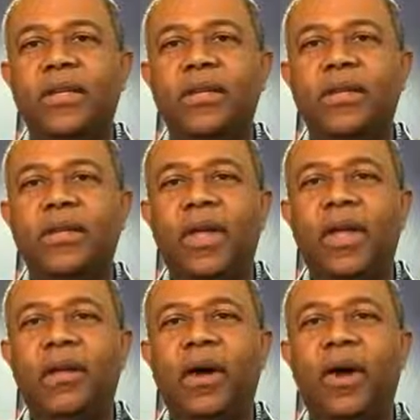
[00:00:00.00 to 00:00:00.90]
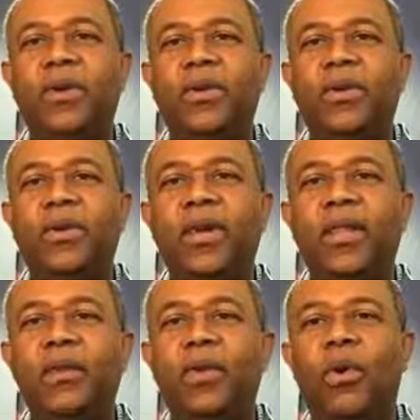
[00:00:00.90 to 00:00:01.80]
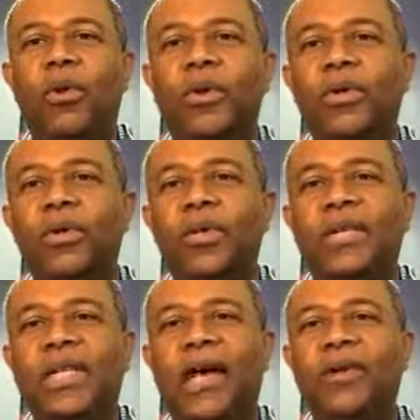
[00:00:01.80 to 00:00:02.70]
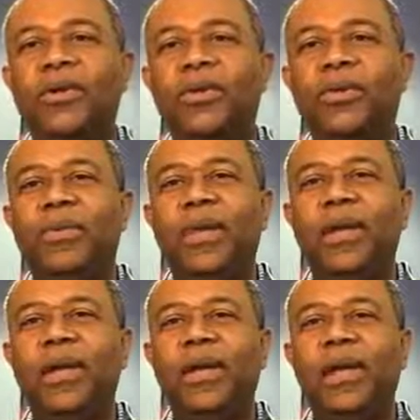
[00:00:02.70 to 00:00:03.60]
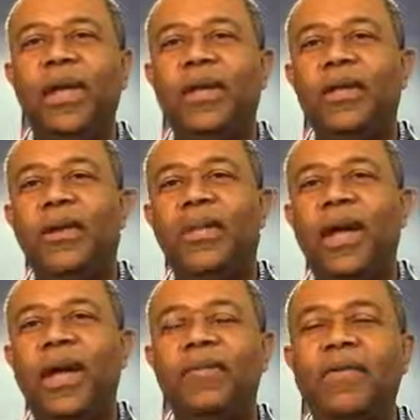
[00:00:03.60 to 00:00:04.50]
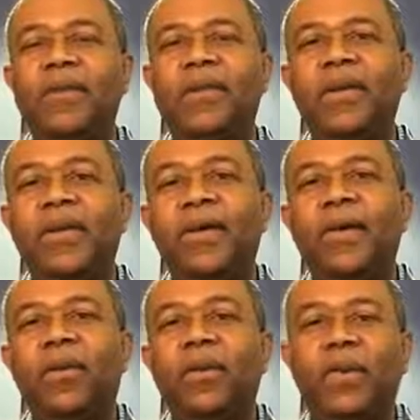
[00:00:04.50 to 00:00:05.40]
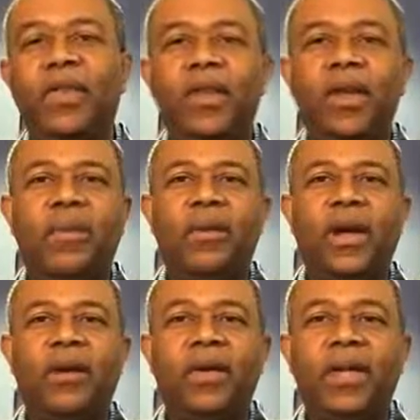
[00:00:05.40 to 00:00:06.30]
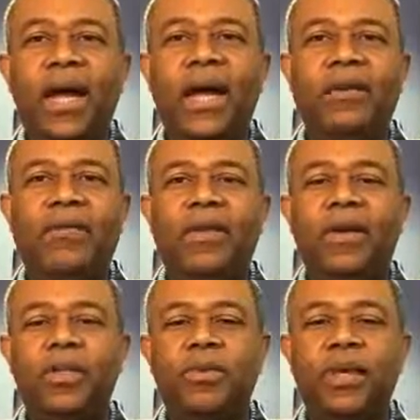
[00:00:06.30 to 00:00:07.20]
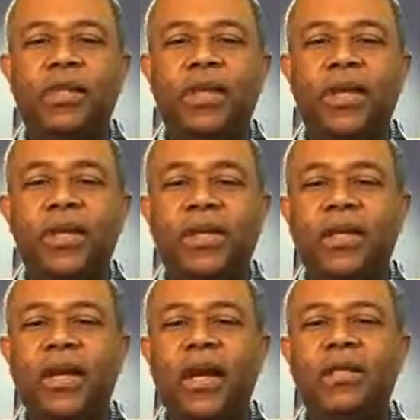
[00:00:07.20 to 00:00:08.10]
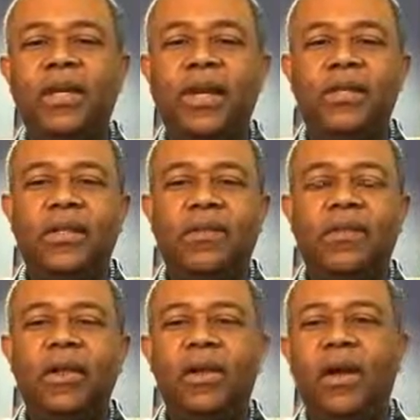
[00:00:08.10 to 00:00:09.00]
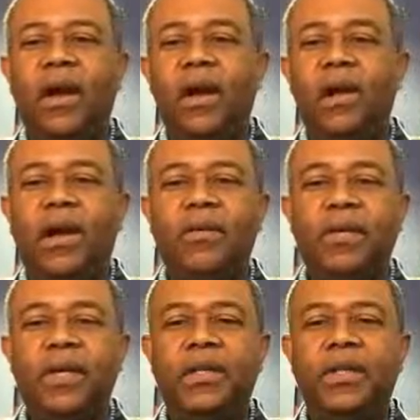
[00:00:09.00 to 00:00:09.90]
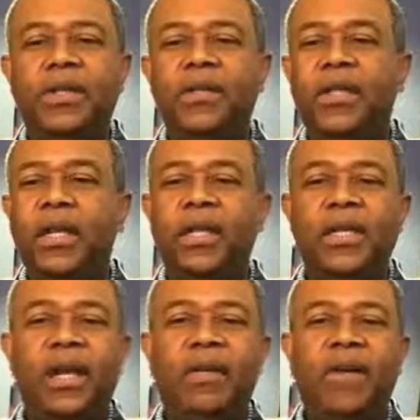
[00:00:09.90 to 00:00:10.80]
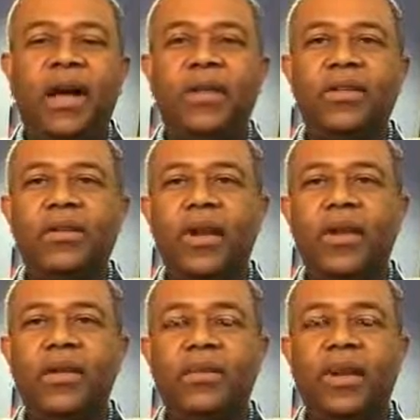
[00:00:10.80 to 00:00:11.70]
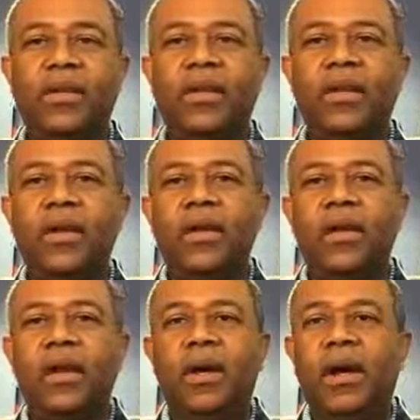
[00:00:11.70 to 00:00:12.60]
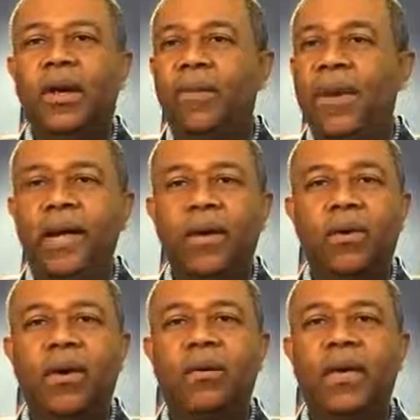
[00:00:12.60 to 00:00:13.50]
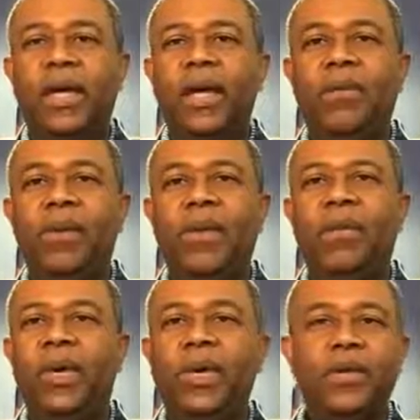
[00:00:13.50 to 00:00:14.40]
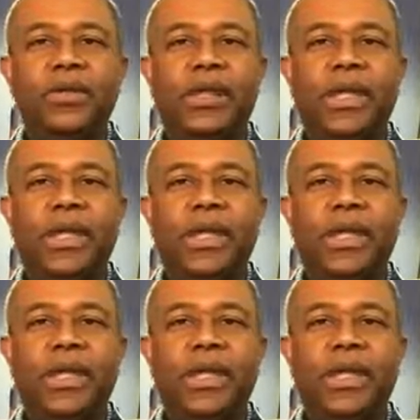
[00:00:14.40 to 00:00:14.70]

to you that the older you get, the more mature and sound you should be in your behaviors. When we think about life especially in this context of our conversation, Teen Dating Violence Awareness Month. A man or a woman cannot be what he or she